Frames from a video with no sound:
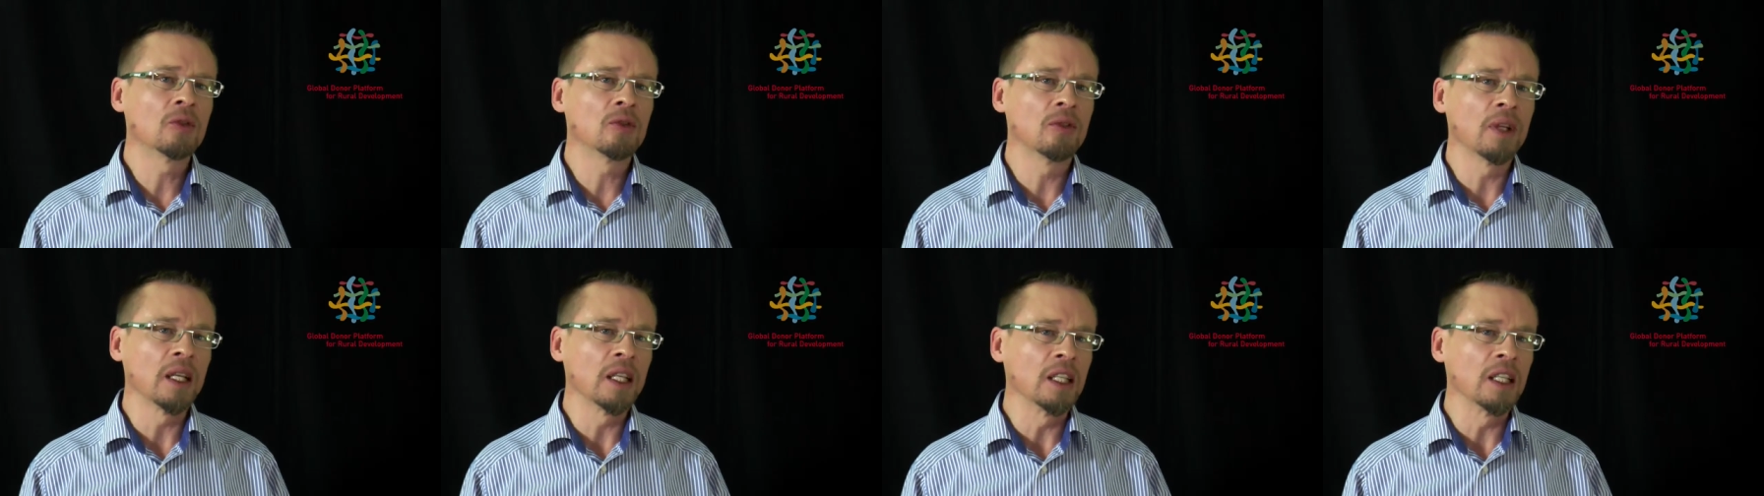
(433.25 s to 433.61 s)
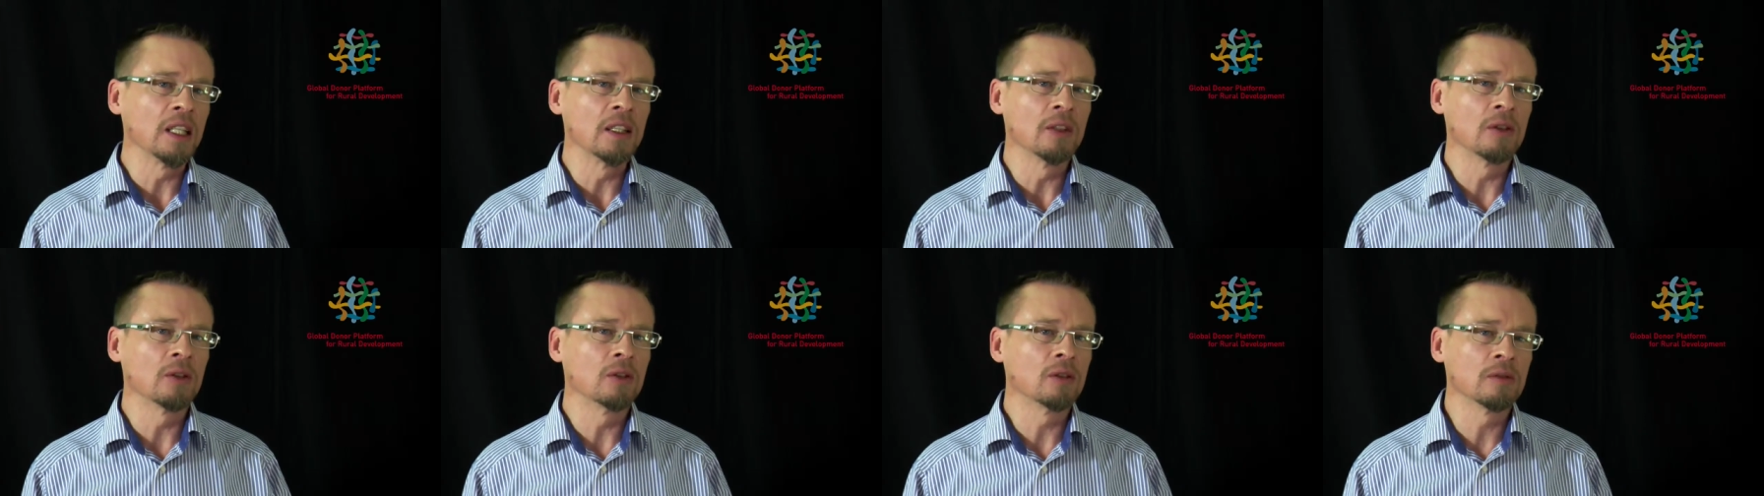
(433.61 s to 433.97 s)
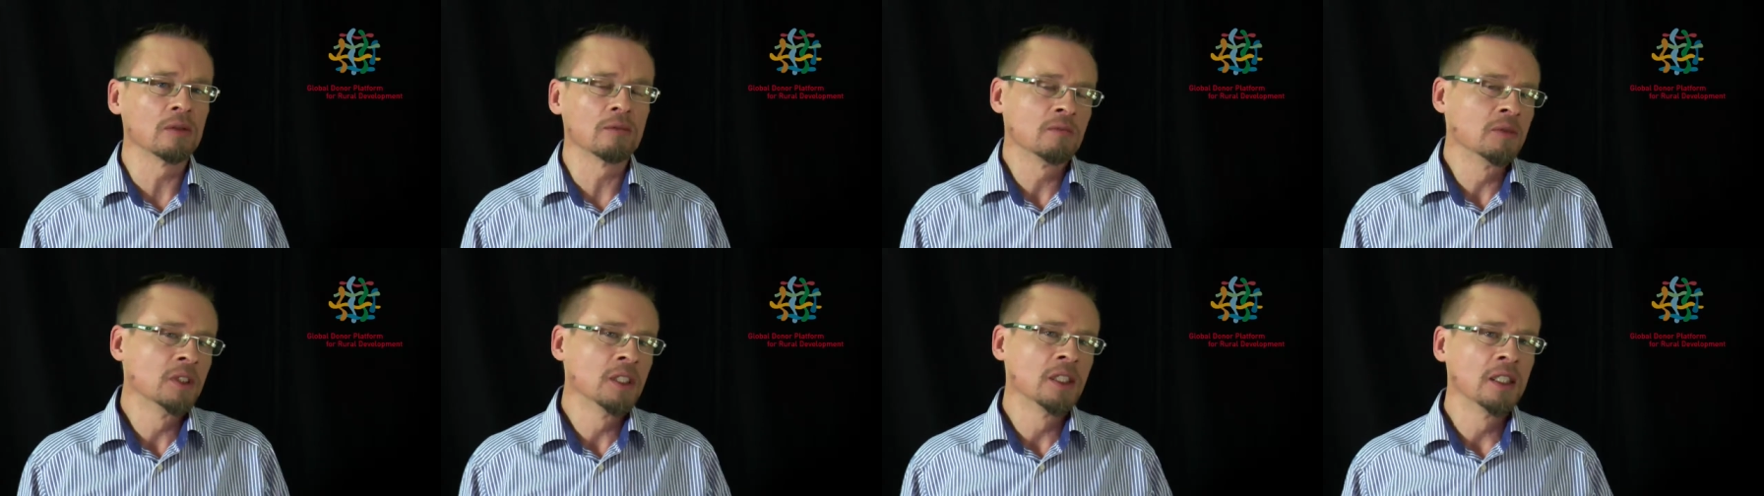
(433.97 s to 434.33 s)
already.
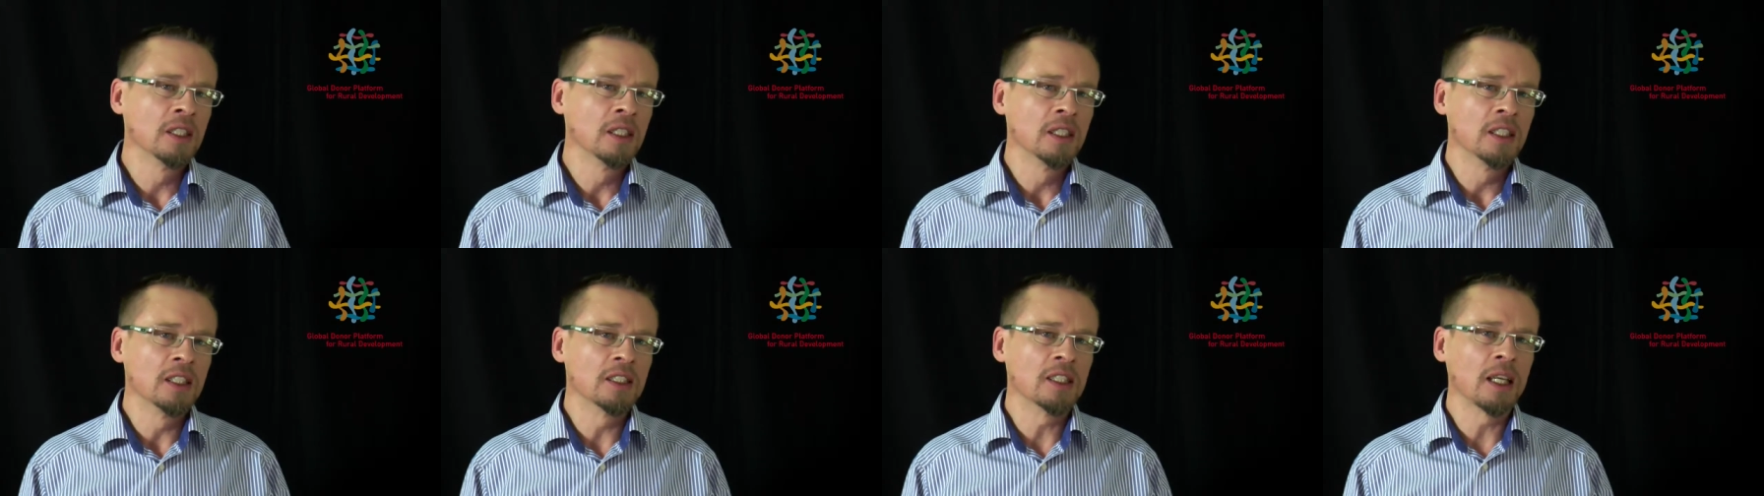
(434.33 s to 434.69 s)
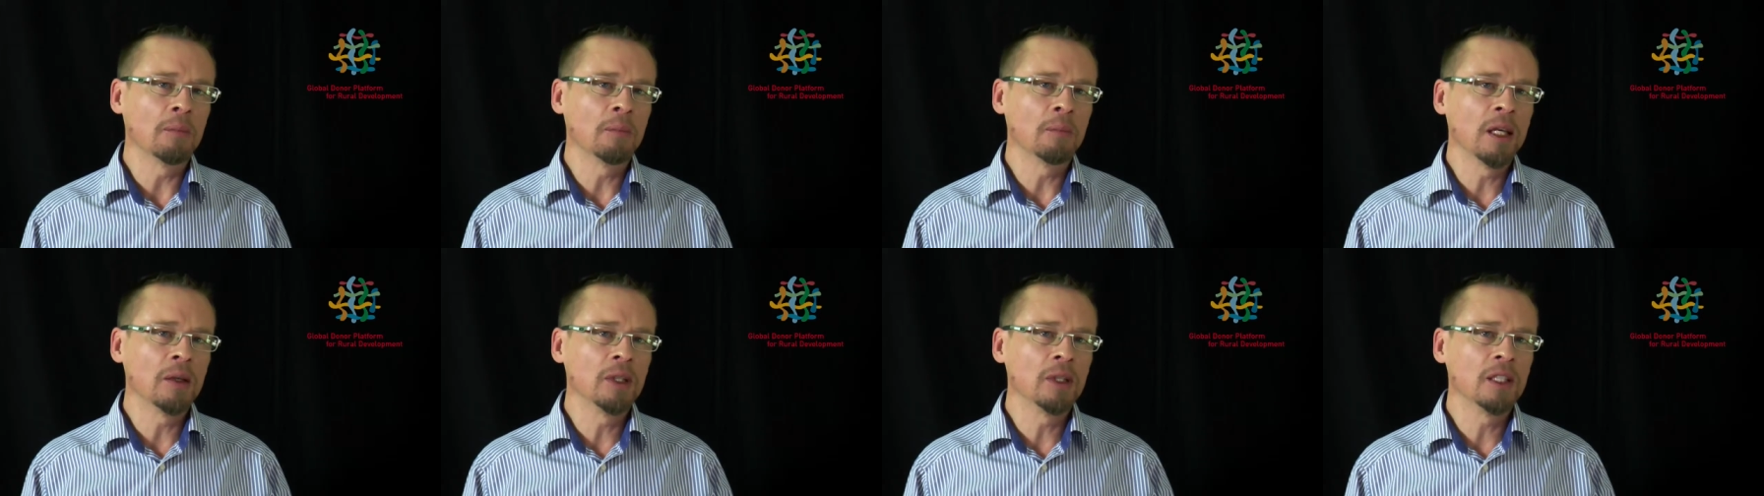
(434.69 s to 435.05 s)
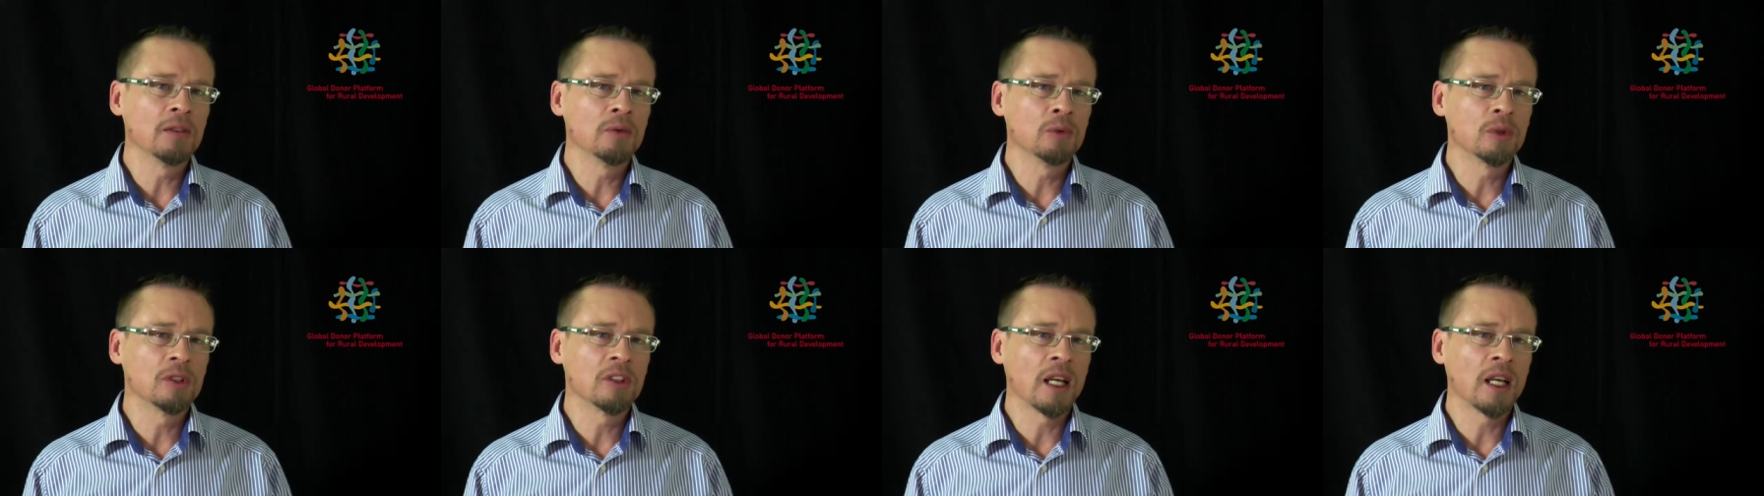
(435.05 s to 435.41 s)
Is that
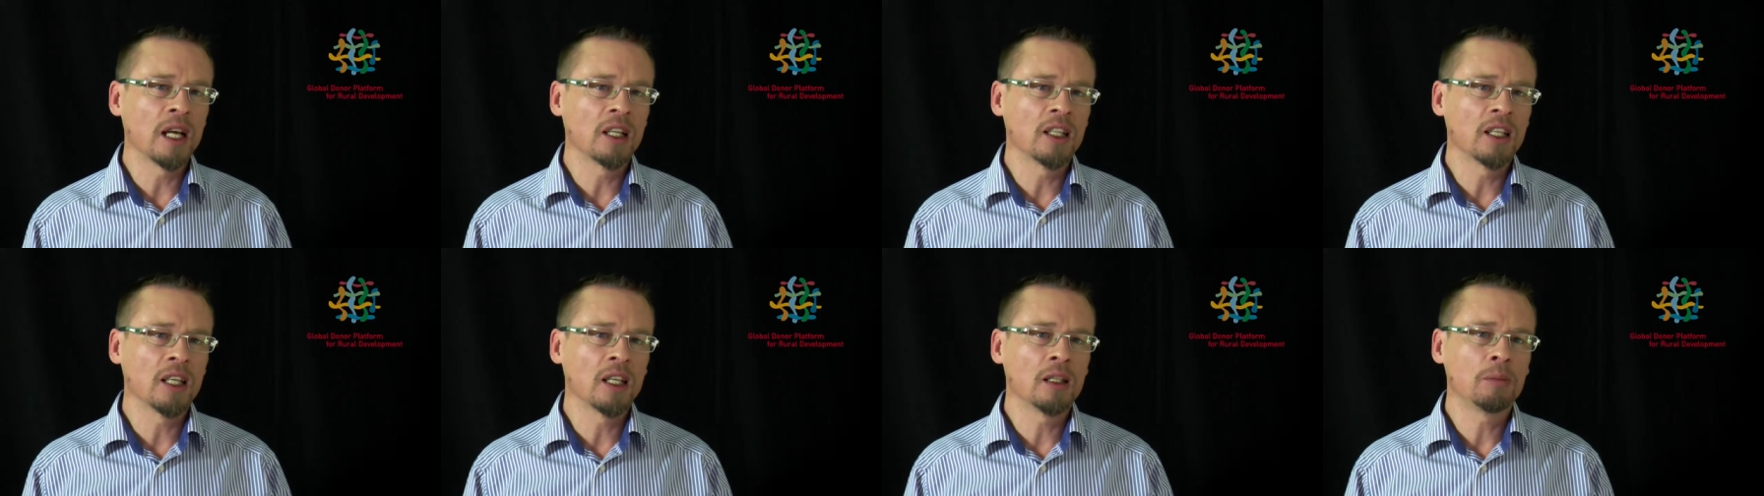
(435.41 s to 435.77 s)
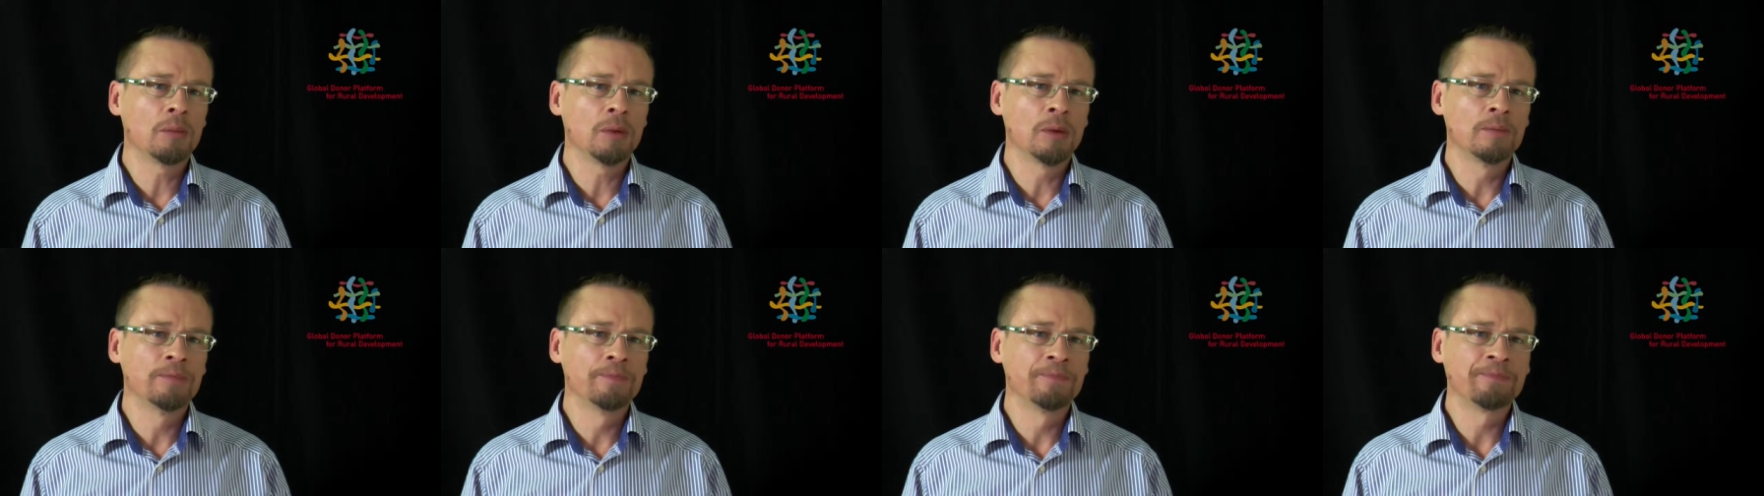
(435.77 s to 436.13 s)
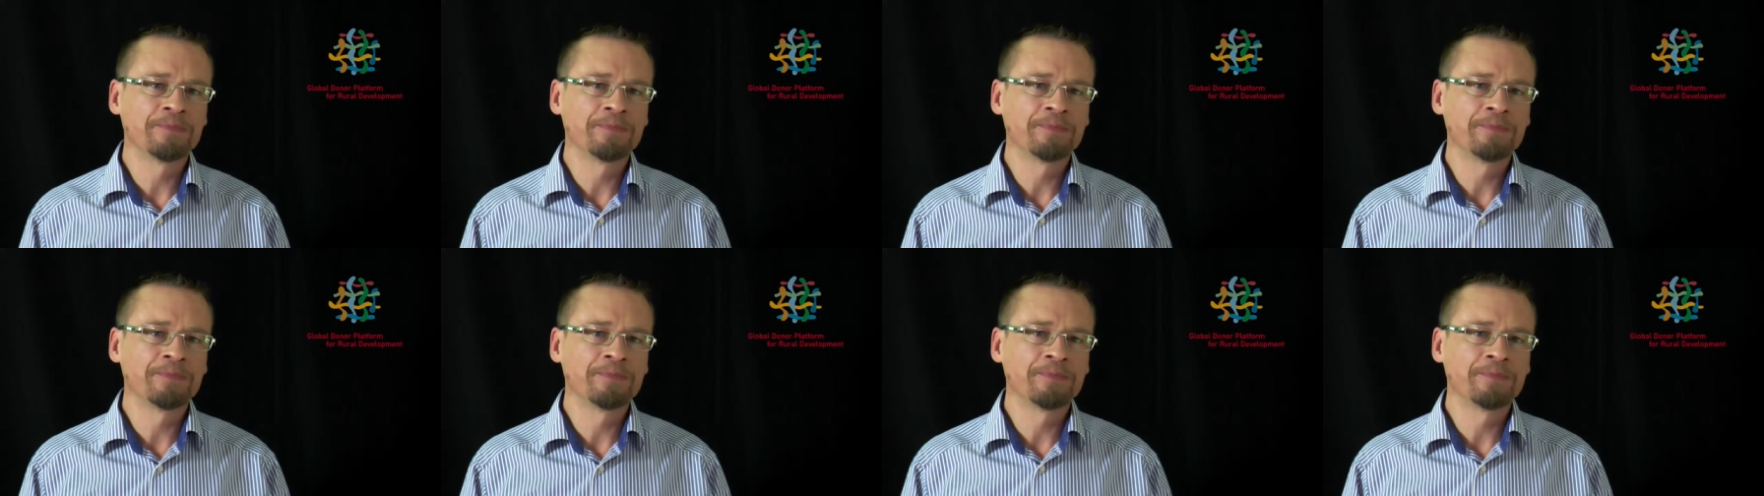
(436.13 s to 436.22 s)
maybe, would that help?